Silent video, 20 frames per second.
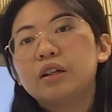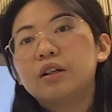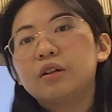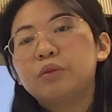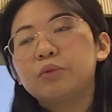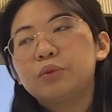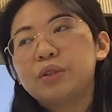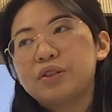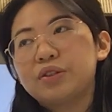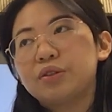
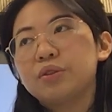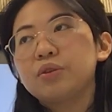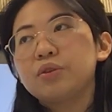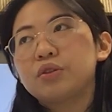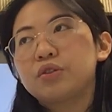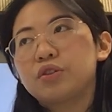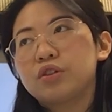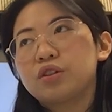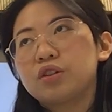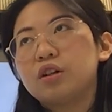
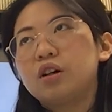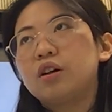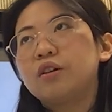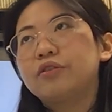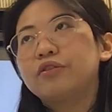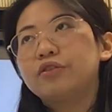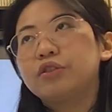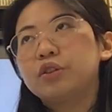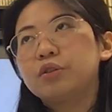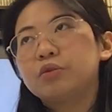research of
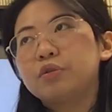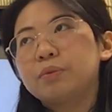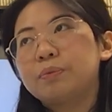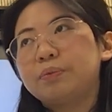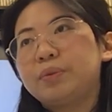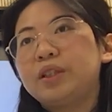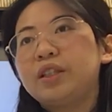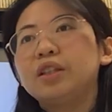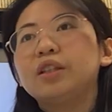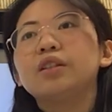
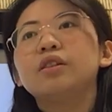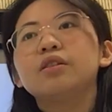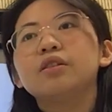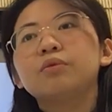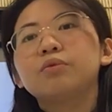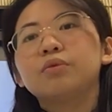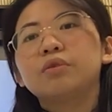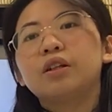European